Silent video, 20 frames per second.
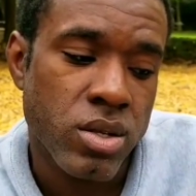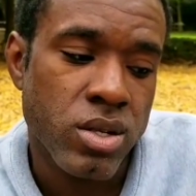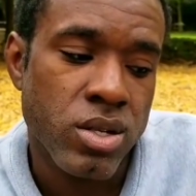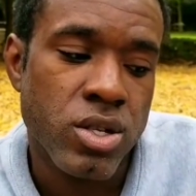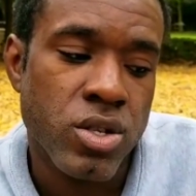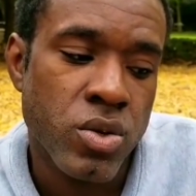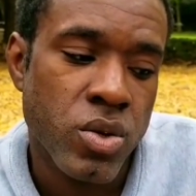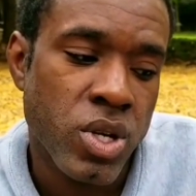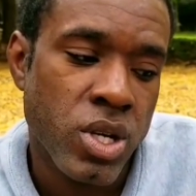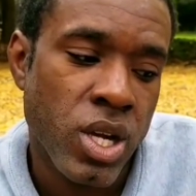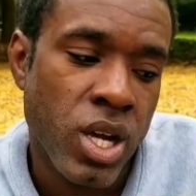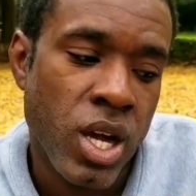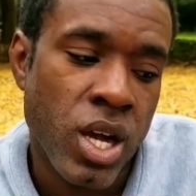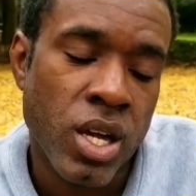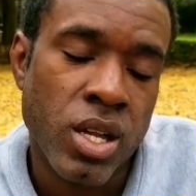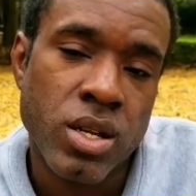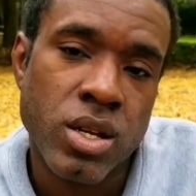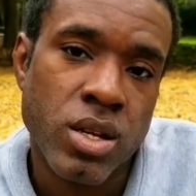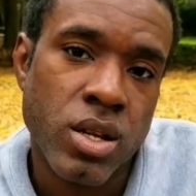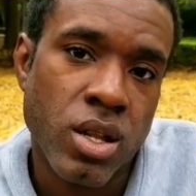you
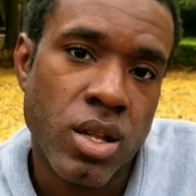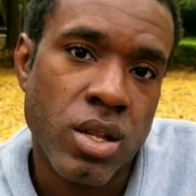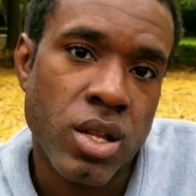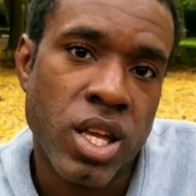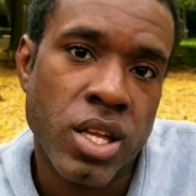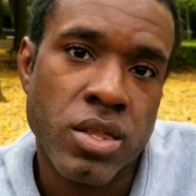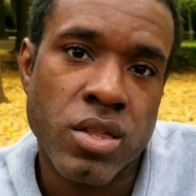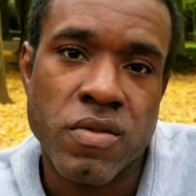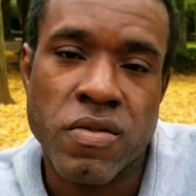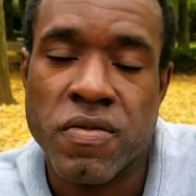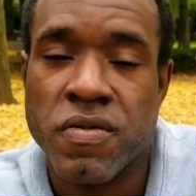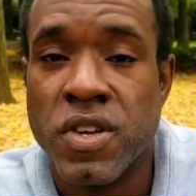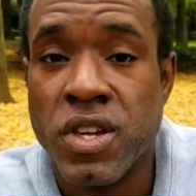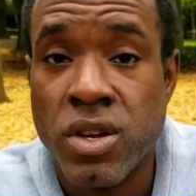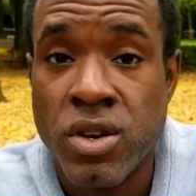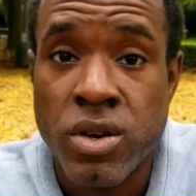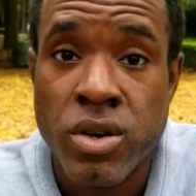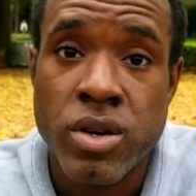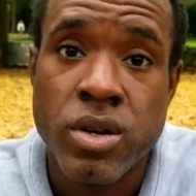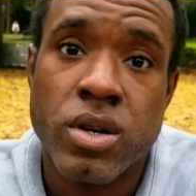can't let the
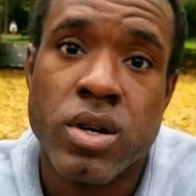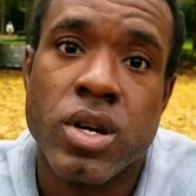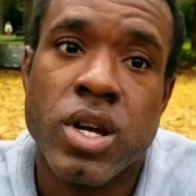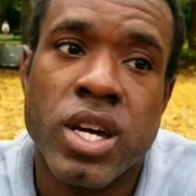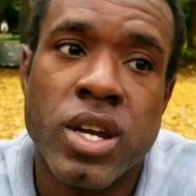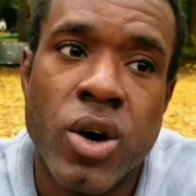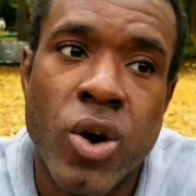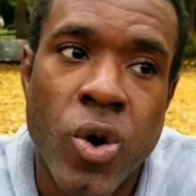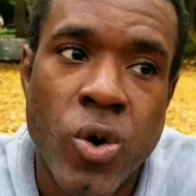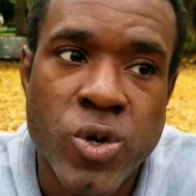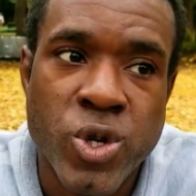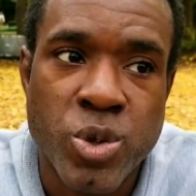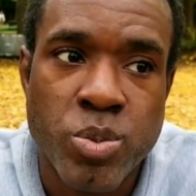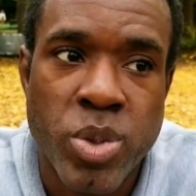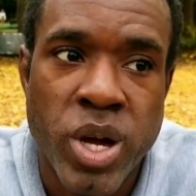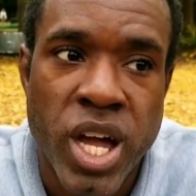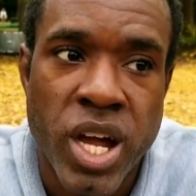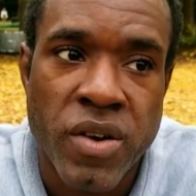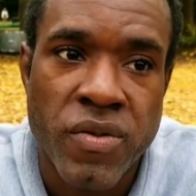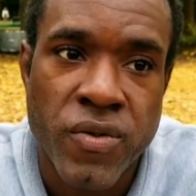fear kind of hold you
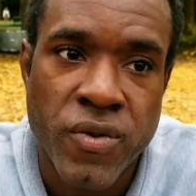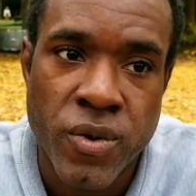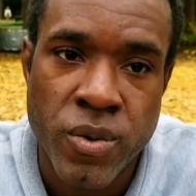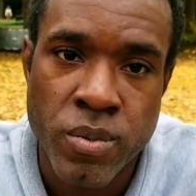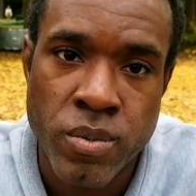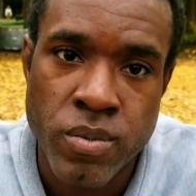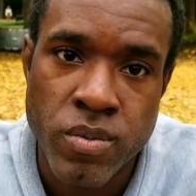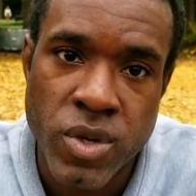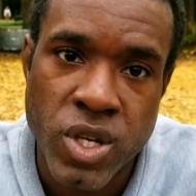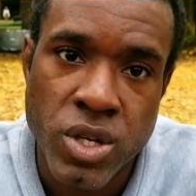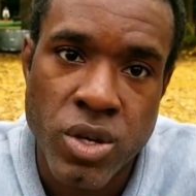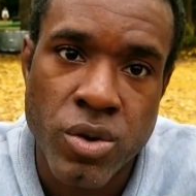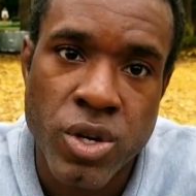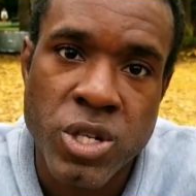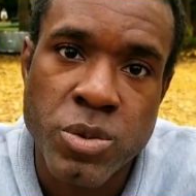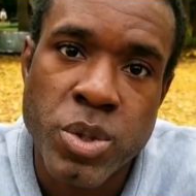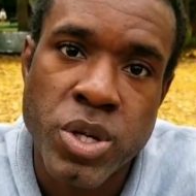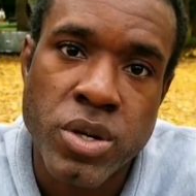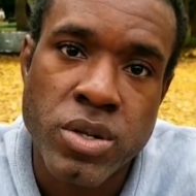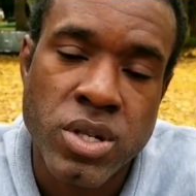back from, you know,
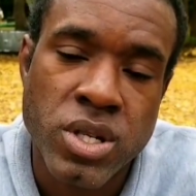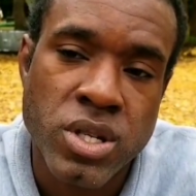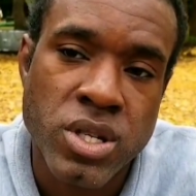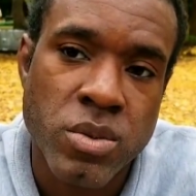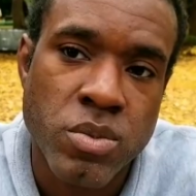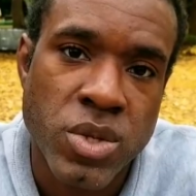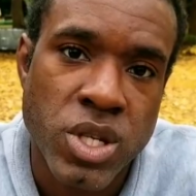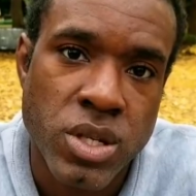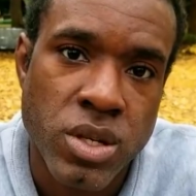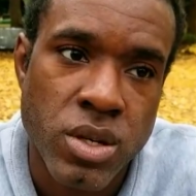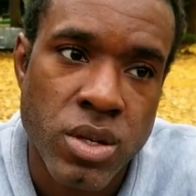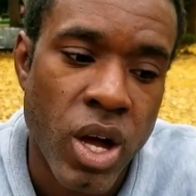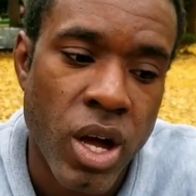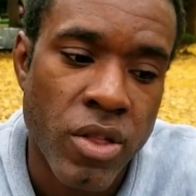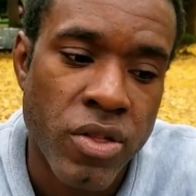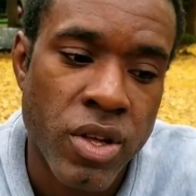experiencing something new.